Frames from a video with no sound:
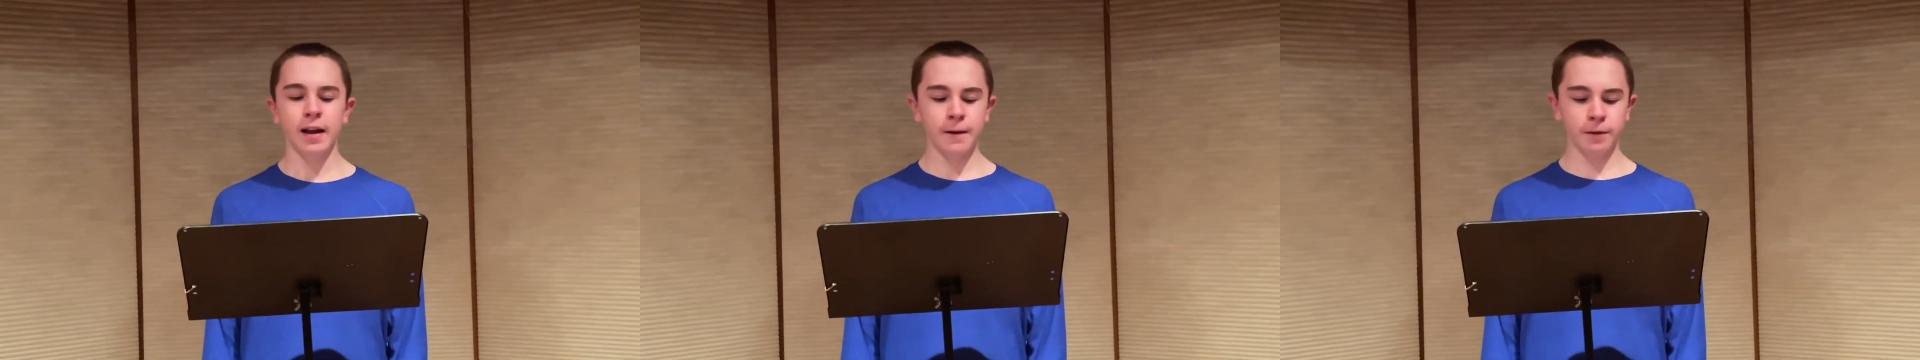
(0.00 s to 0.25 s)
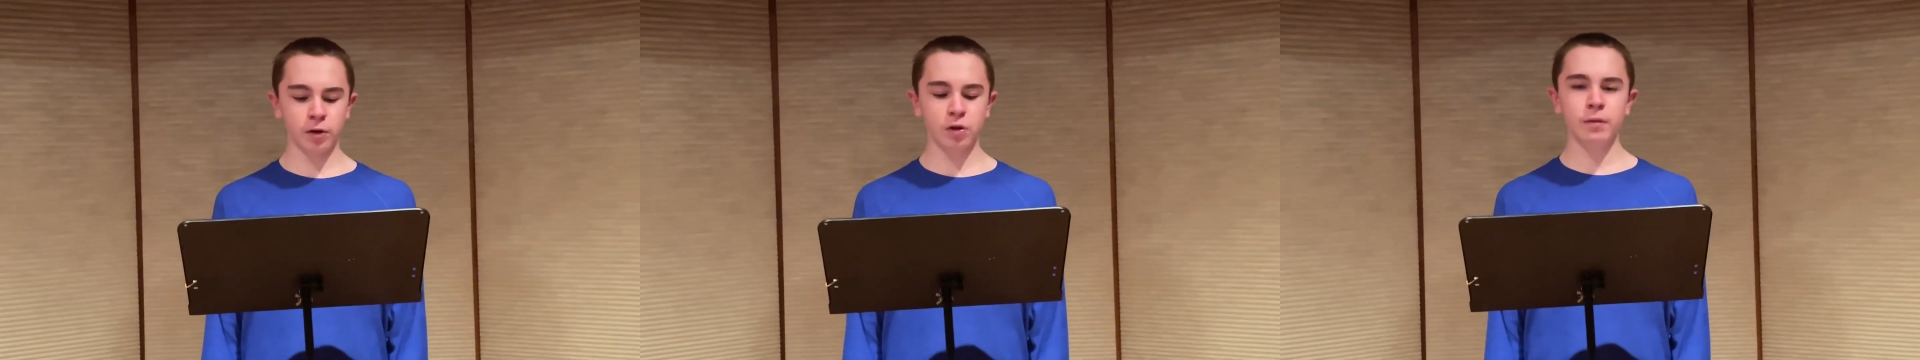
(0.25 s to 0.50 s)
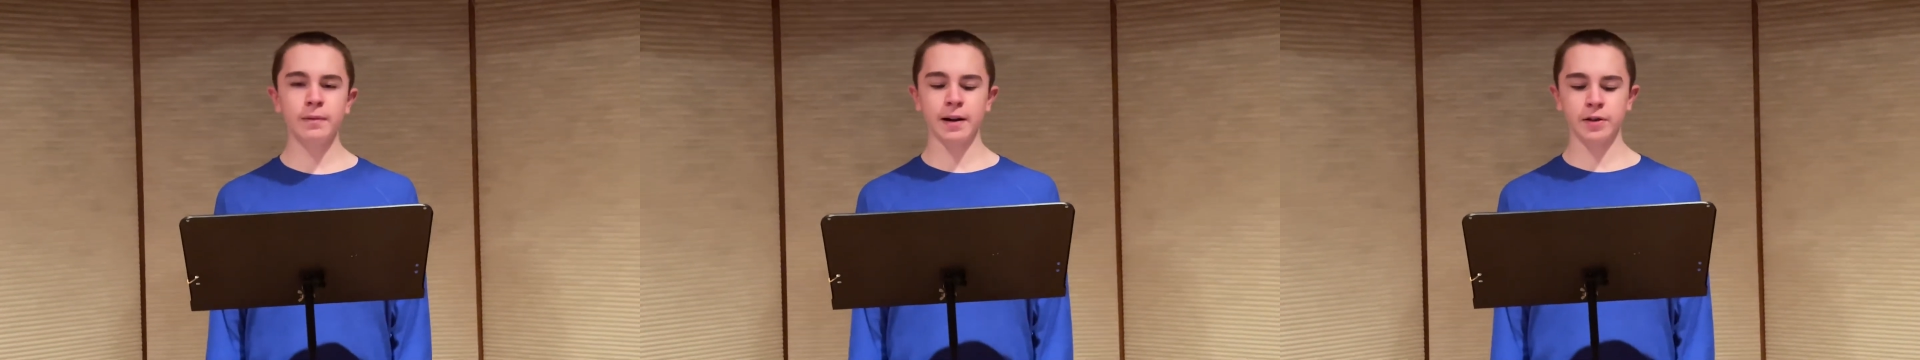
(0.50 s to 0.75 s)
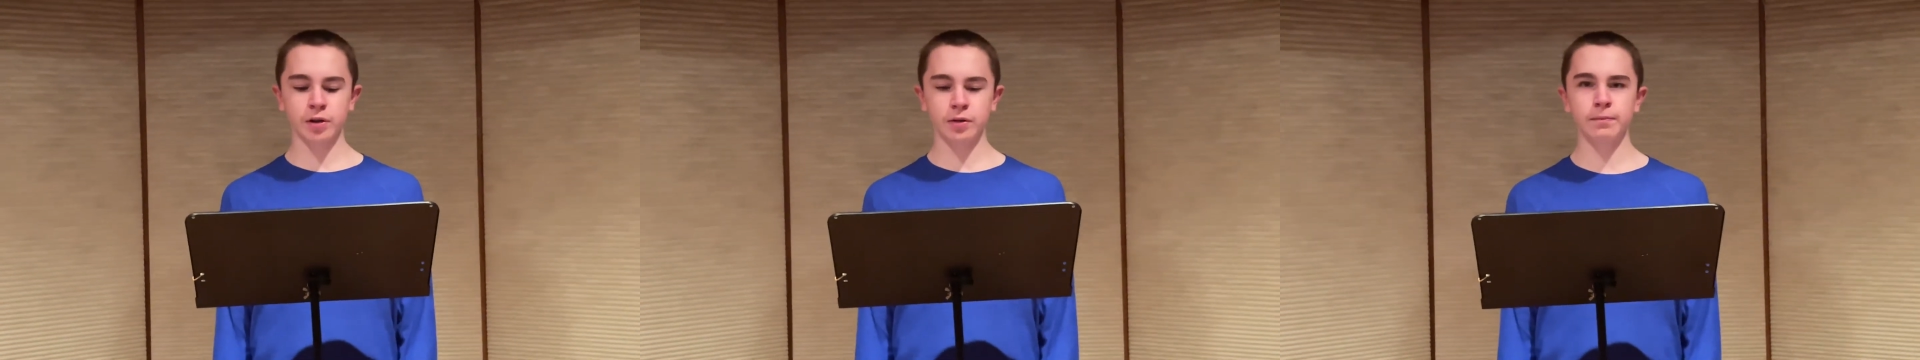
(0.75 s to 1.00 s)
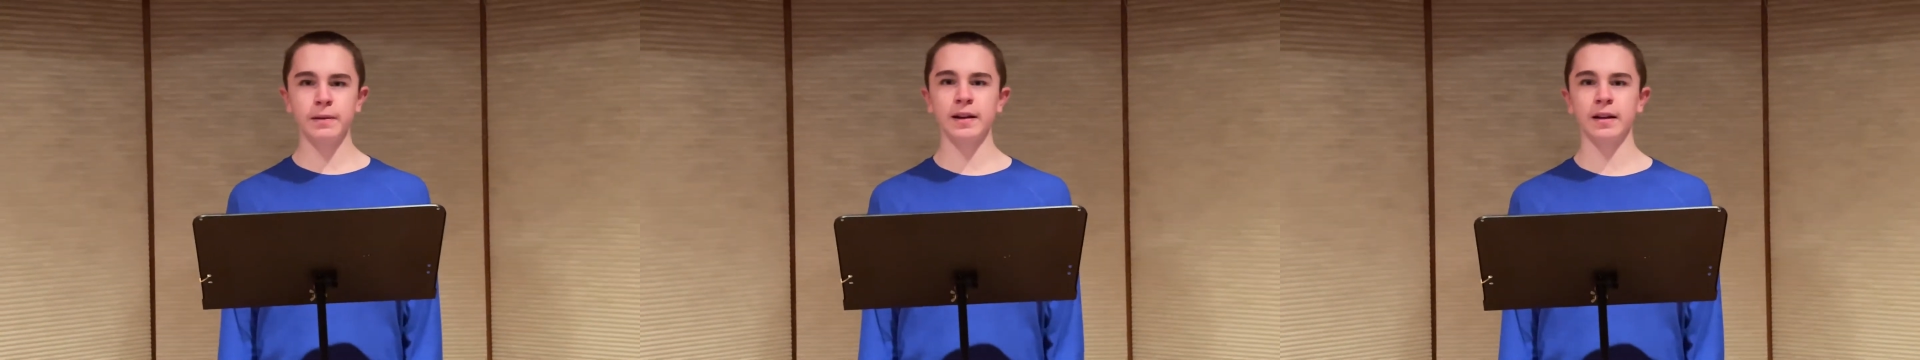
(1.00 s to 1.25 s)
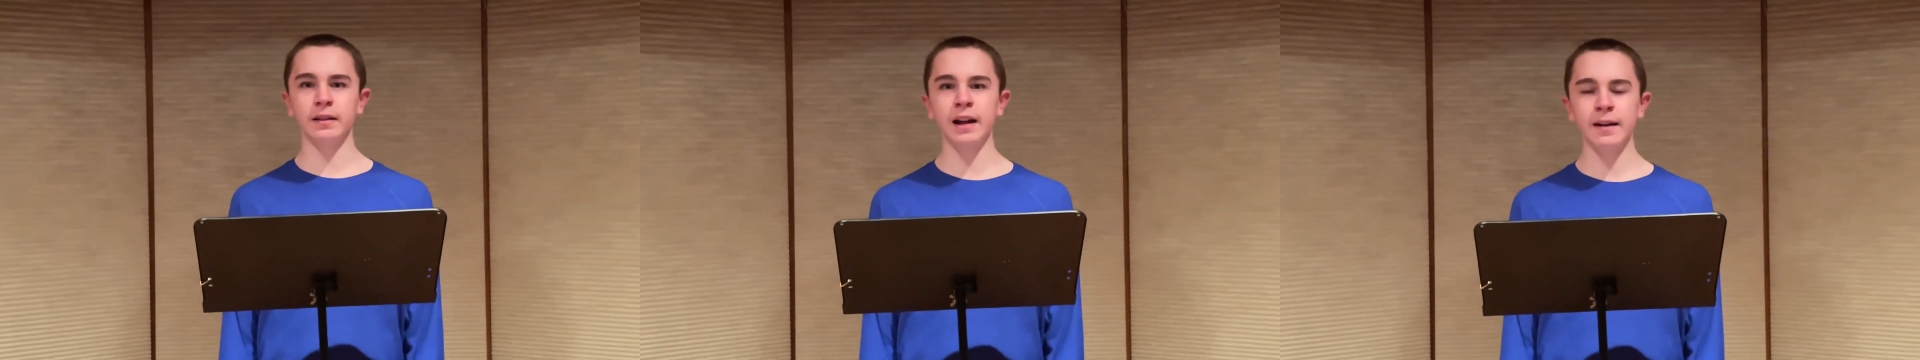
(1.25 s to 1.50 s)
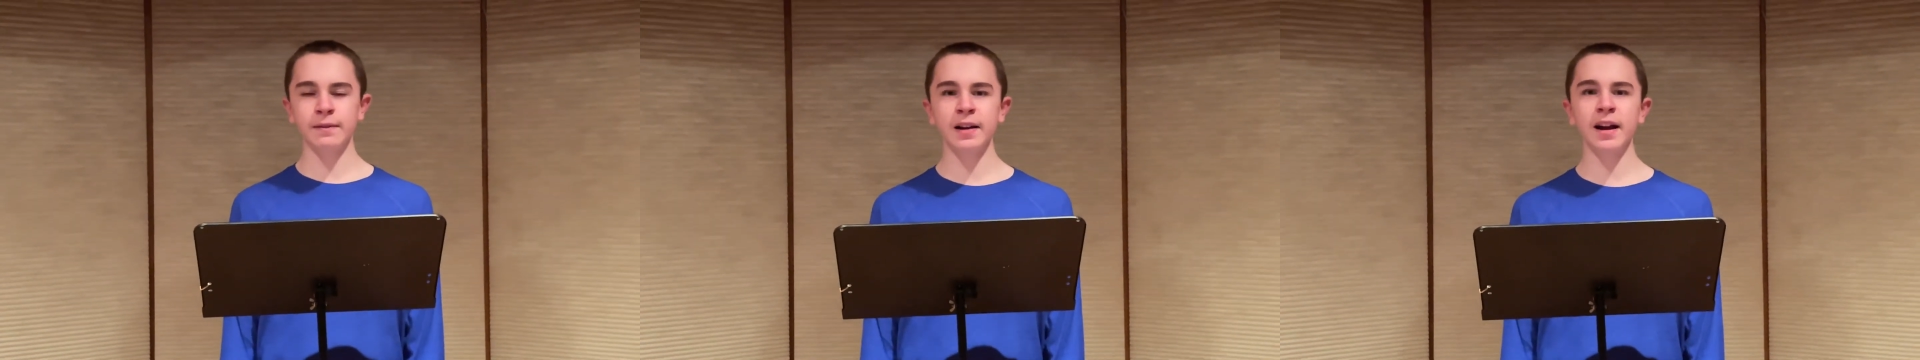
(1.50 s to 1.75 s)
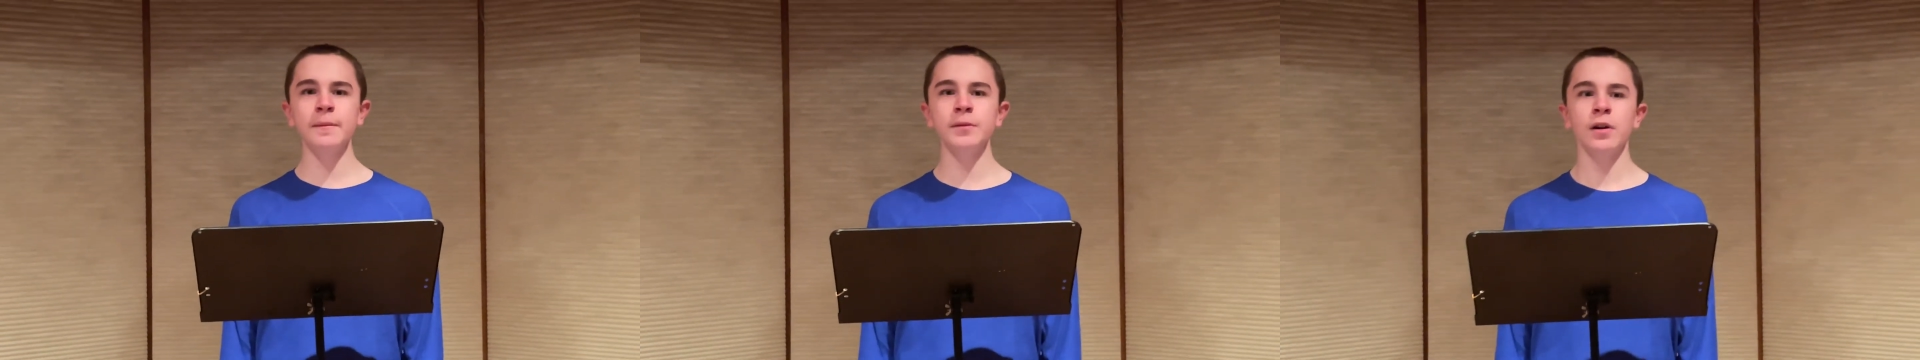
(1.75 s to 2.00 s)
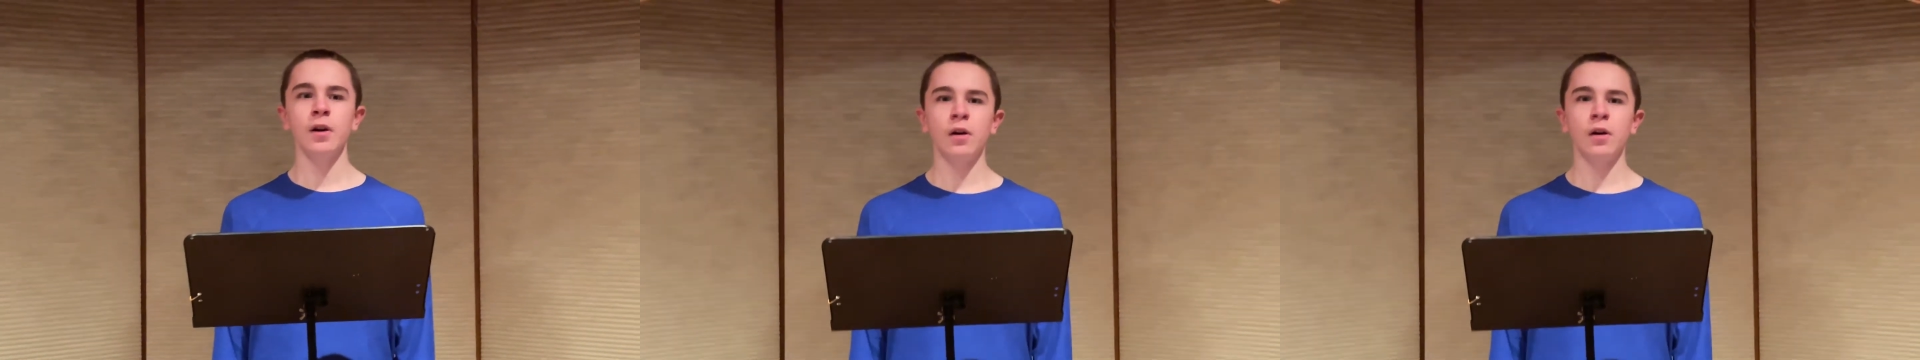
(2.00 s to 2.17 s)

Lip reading: if it'll go back to being a lot of times,